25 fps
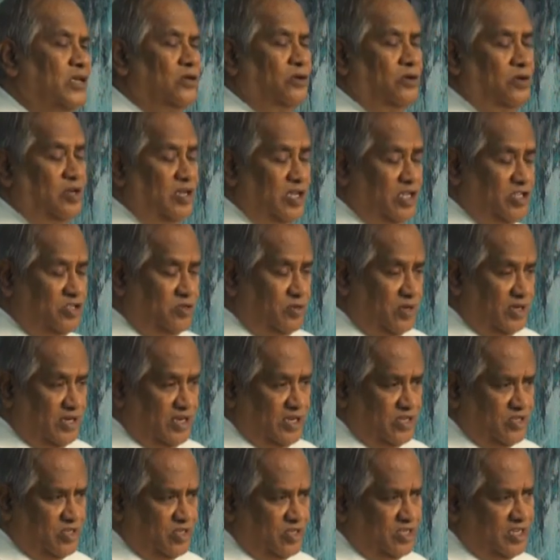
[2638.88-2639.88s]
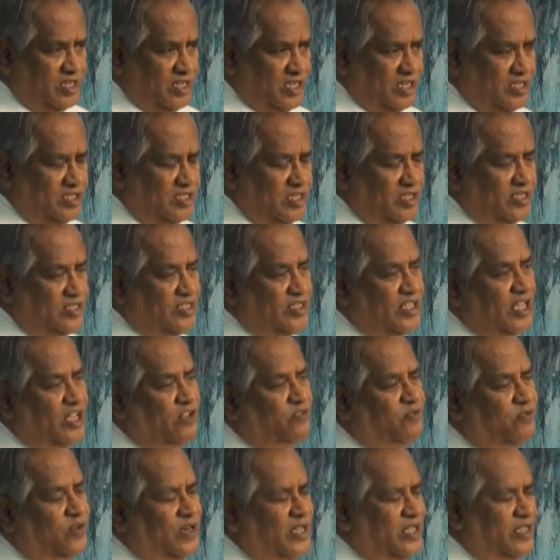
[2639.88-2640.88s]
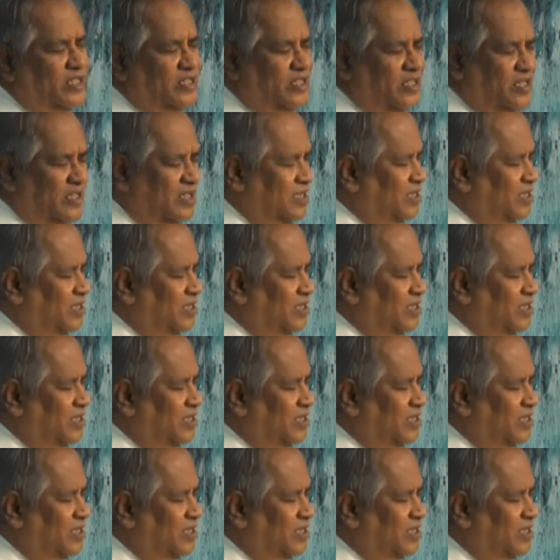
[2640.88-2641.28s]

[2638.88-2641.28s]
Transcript: You reach your destination safely